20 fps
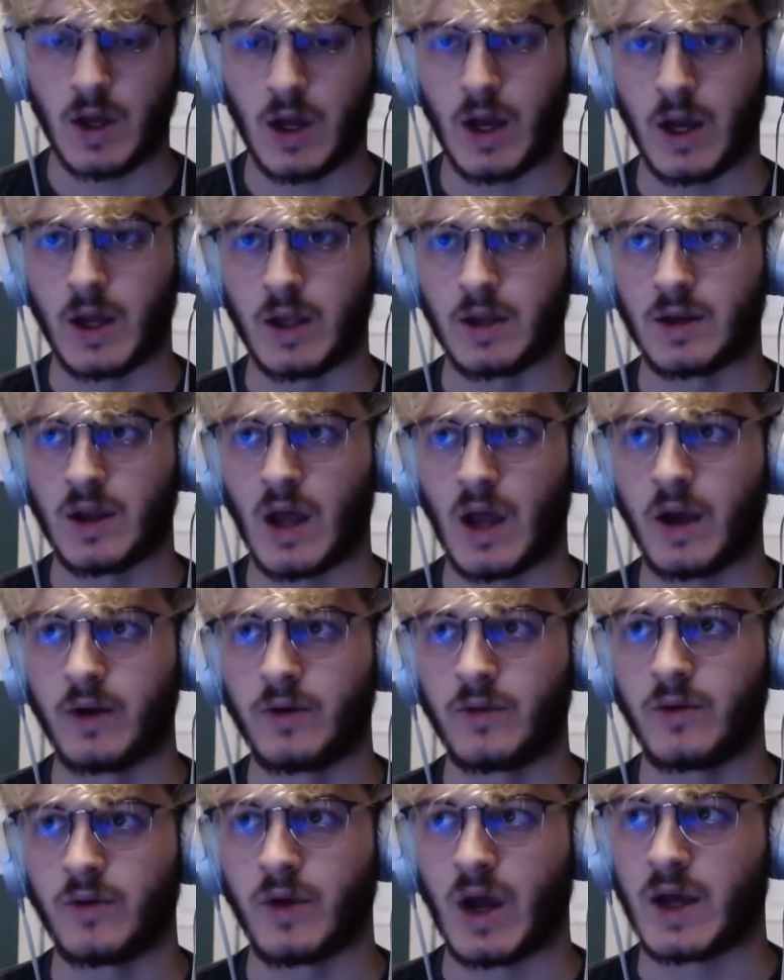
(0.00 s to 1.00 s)
and
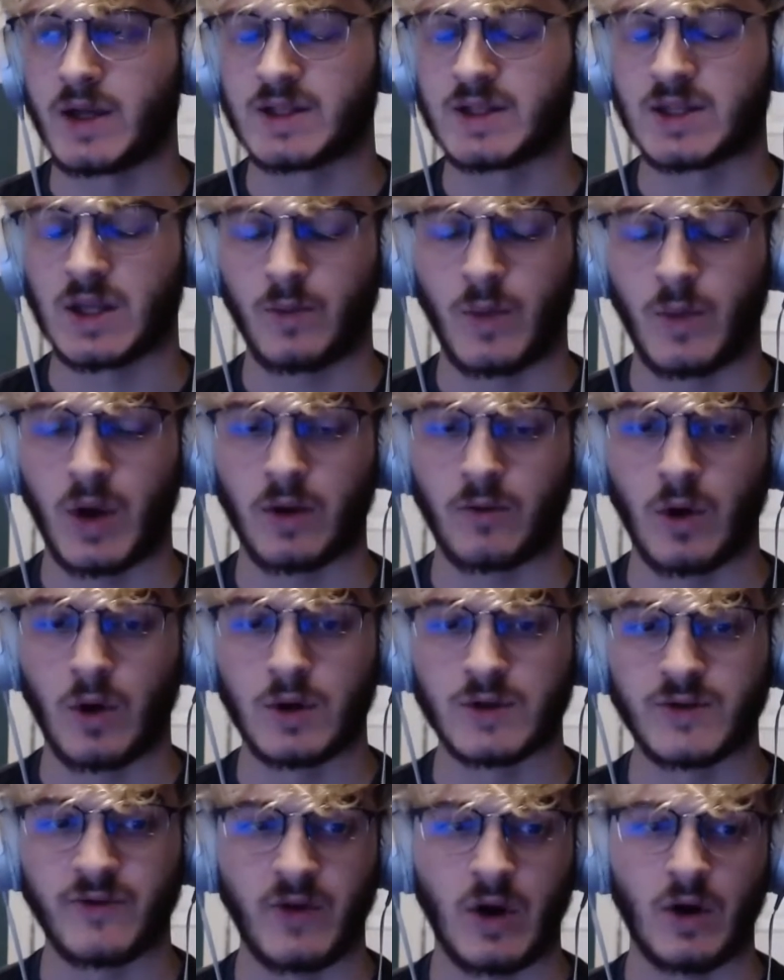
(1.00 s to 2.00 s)
I had set my
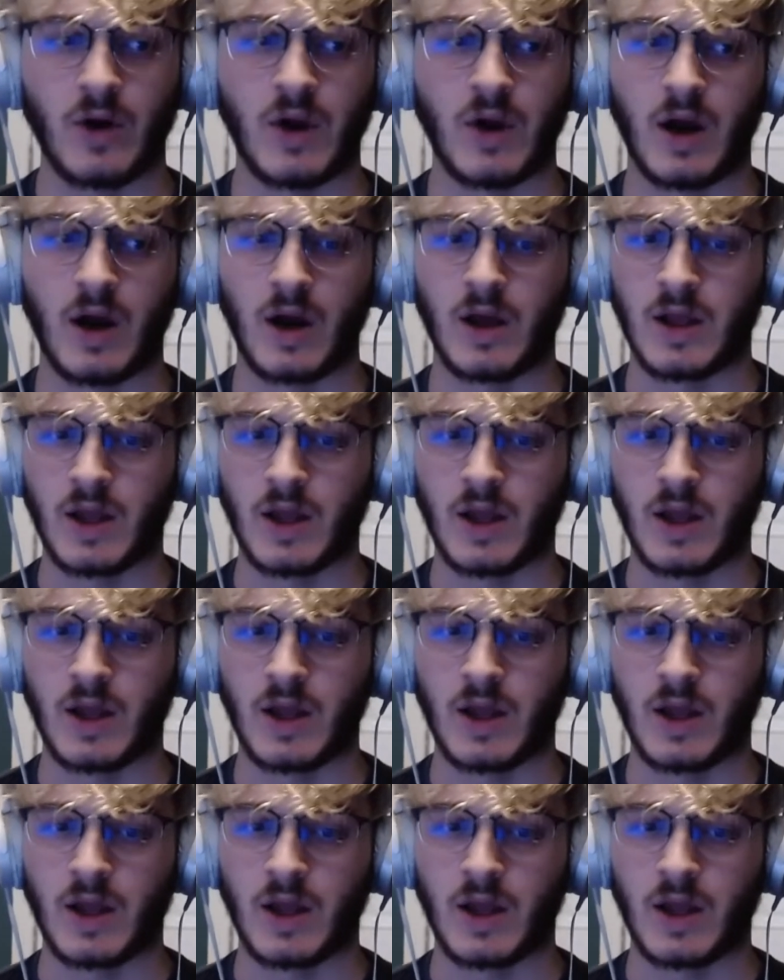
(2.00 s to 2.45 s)
goals very high.